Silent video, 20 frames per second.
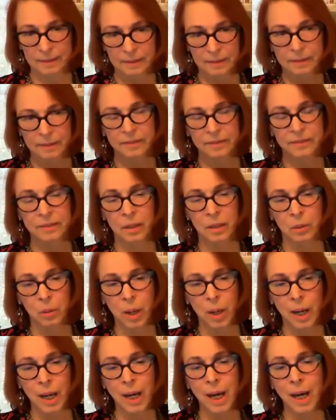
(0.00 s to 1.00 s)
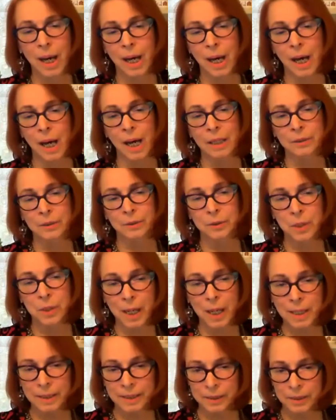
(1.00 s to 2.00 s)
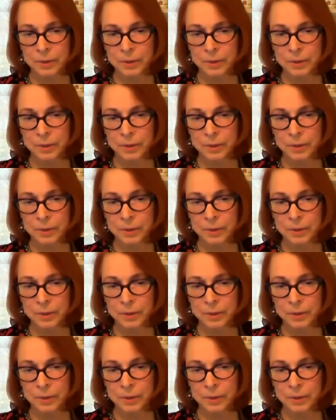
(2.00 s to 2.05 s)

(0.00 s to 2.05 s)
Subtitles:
So I try